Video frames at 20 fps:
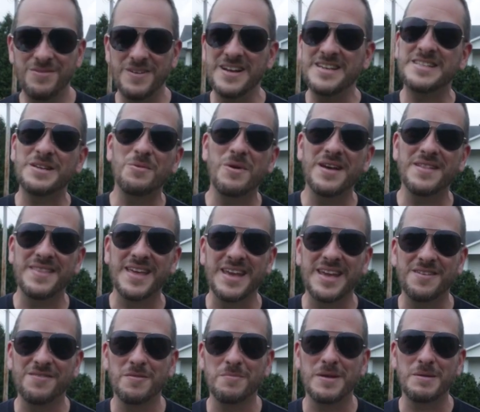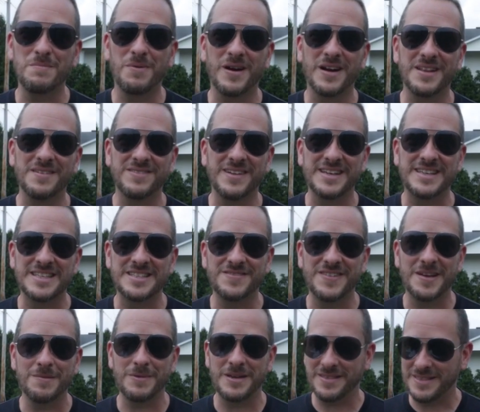Fred to thank you for being part of the Flite Test
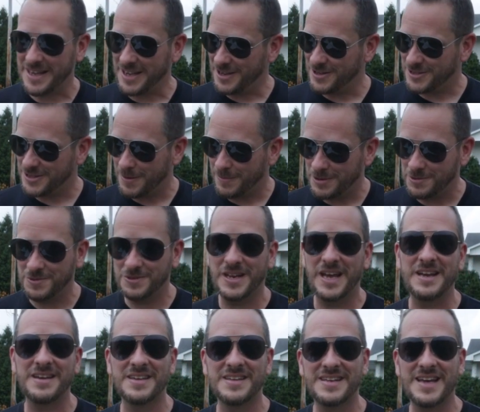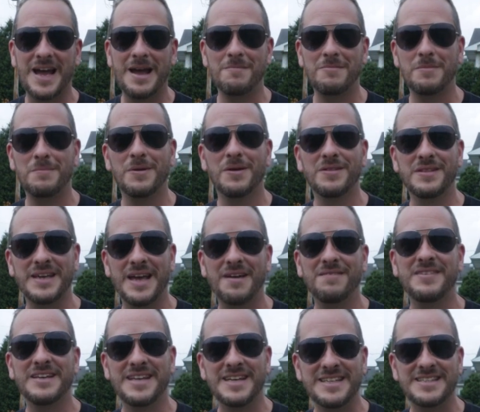family. Thank you so much for taking the time to build the
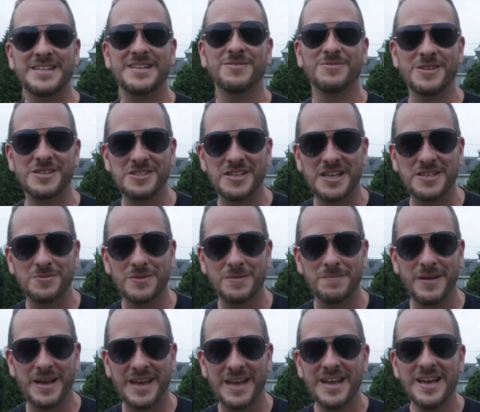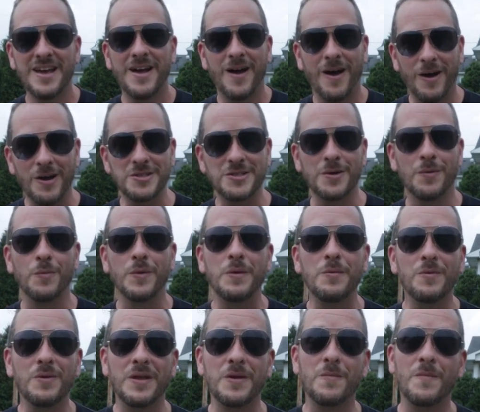FT Easy 3 jets with me. Also, we
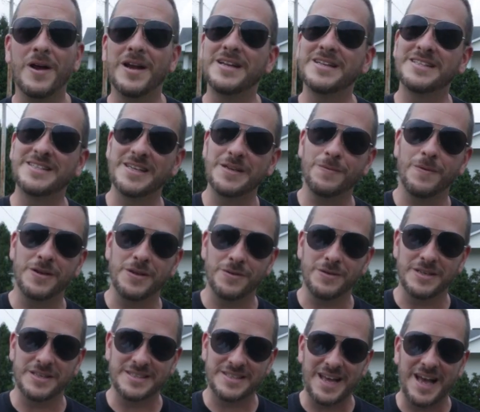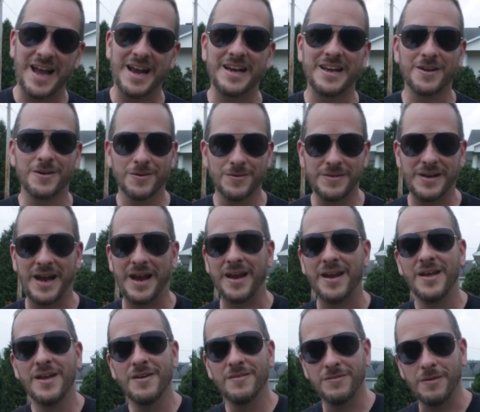really want to see what you design and create
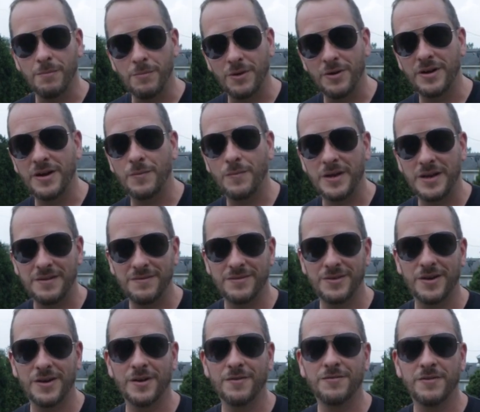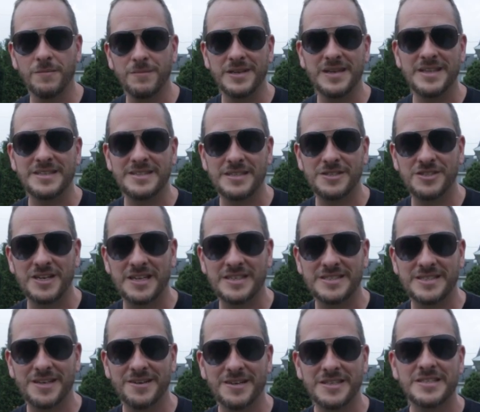from learning what you've learned from the Easy Jet
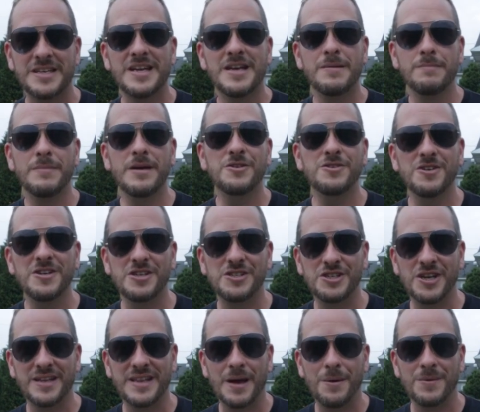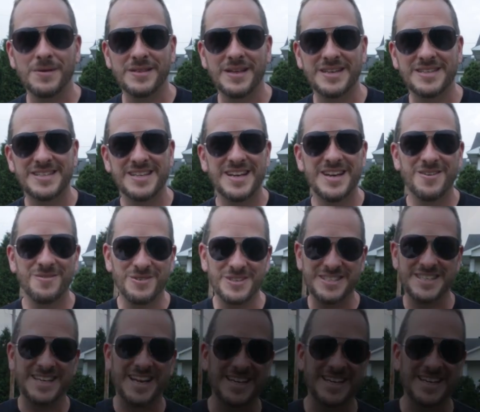series. Make sure you share that with us. We'll see you